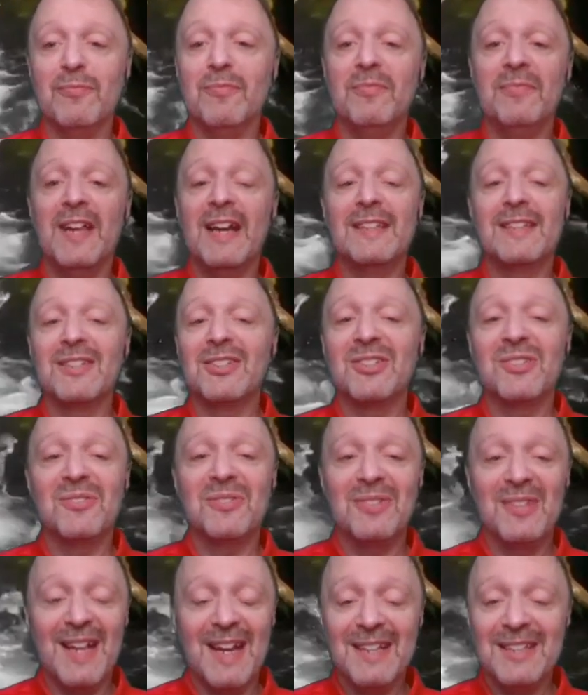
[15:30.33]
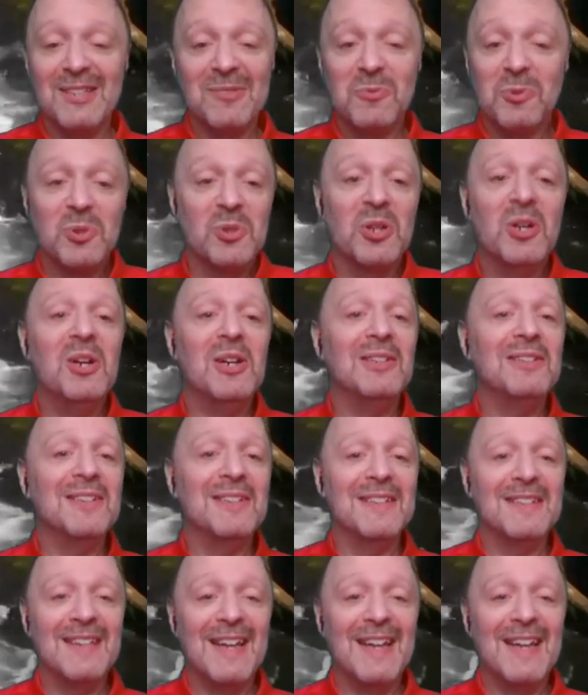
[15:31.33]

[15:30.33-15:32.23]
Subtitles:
That's we're done.